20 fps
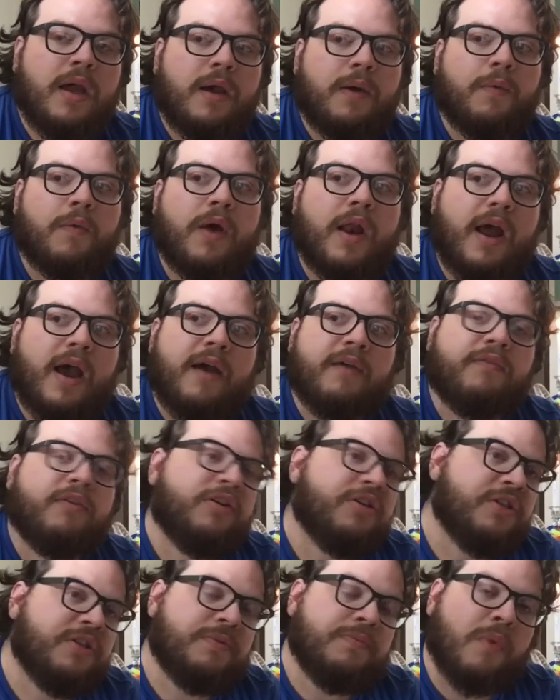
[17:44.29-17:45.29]
Whatever
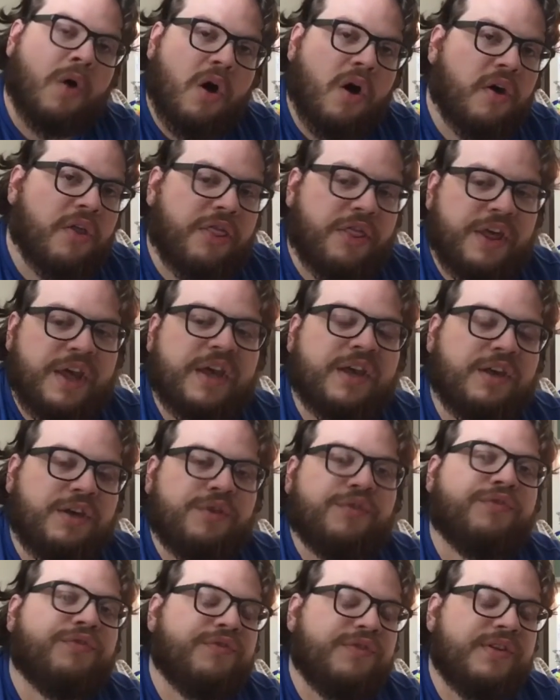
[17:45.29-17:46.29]
small thing
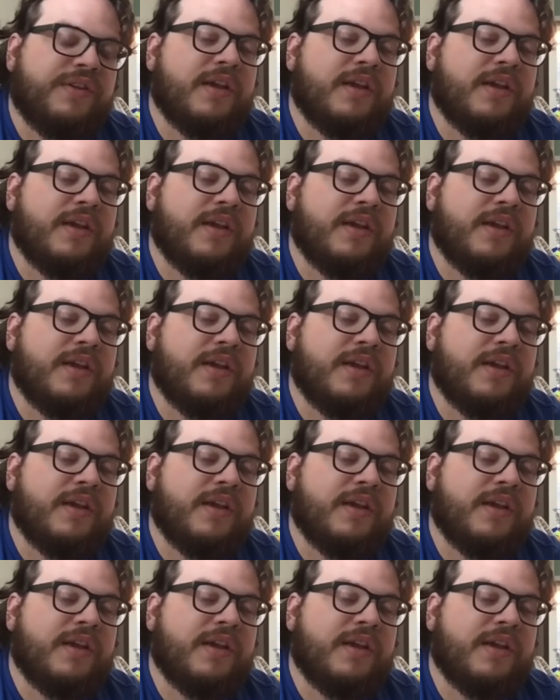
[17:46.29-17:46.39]
you've